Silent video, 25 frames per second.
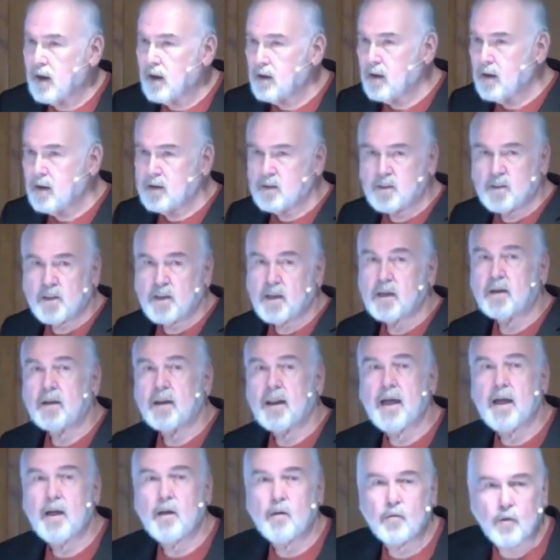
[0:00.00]
and she'd get
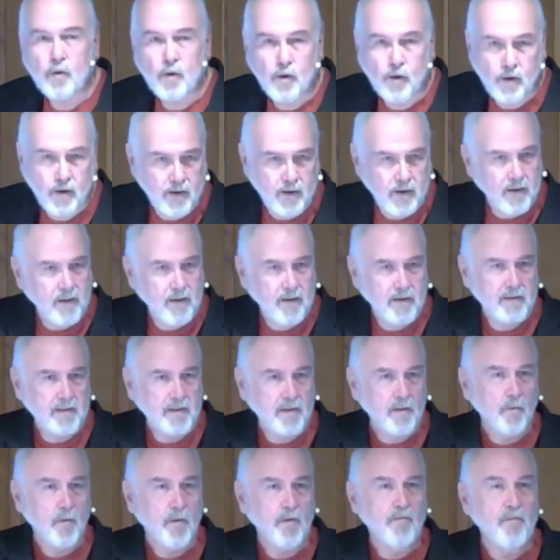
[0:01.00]
louder
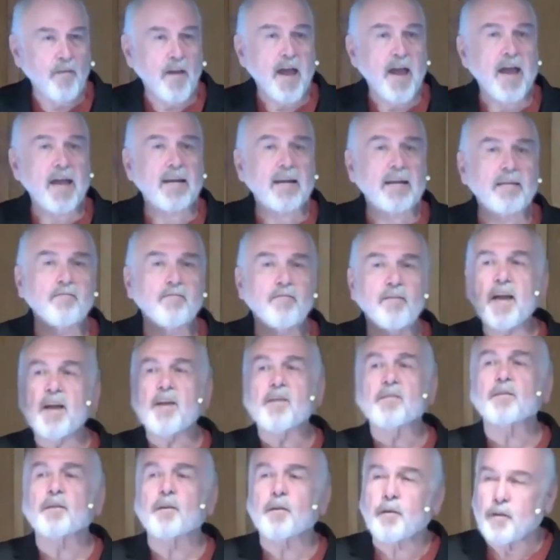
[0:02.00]
till we finally
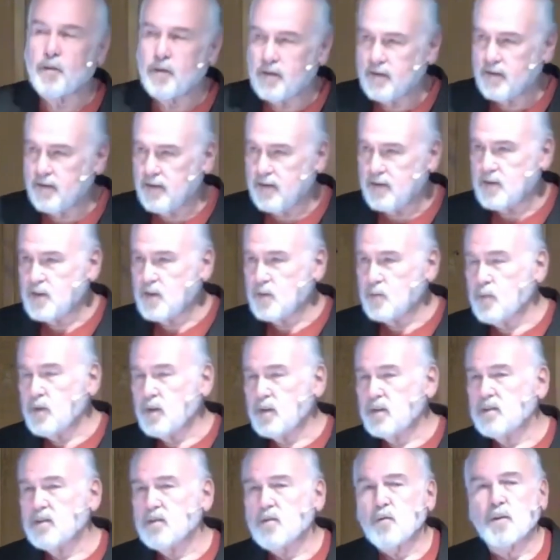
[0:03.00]
found her, and she'd be
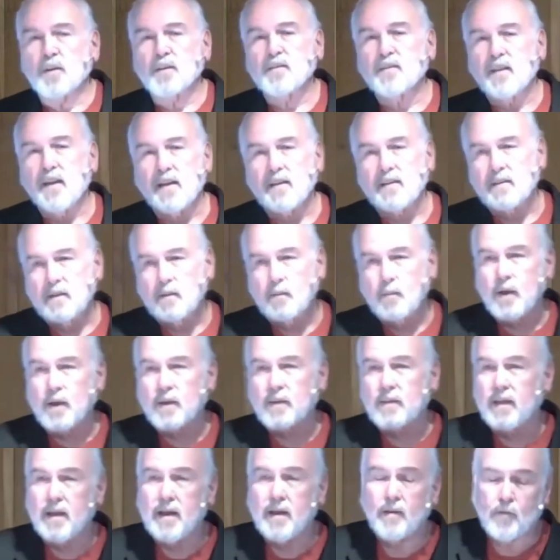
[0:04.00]
so excited about
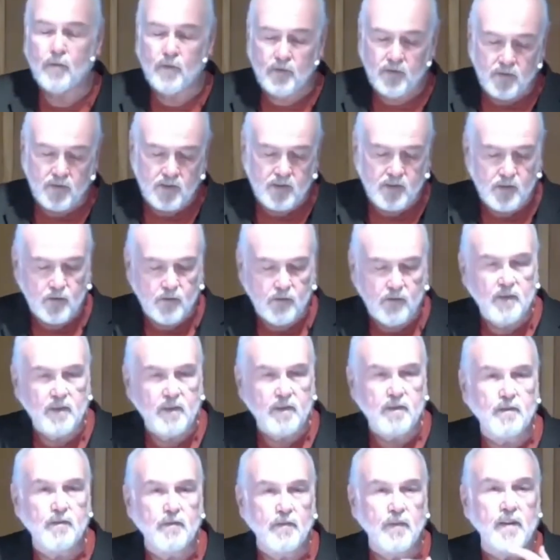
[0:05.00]
that. It was
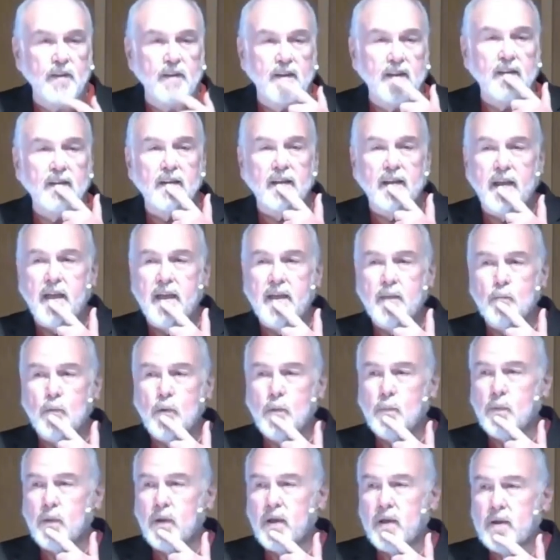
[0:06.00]
such a fun little game we
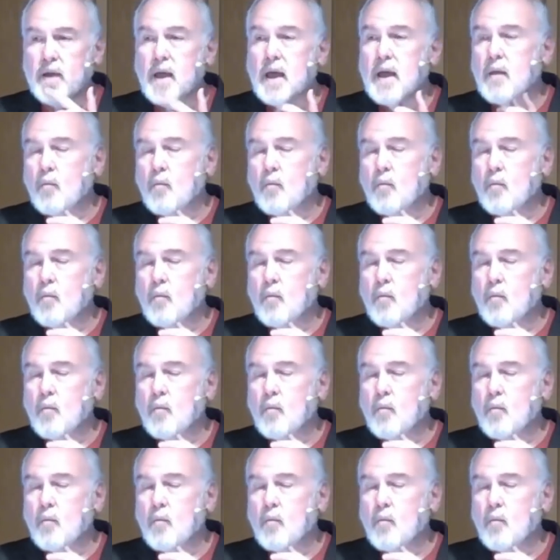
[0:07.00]
played.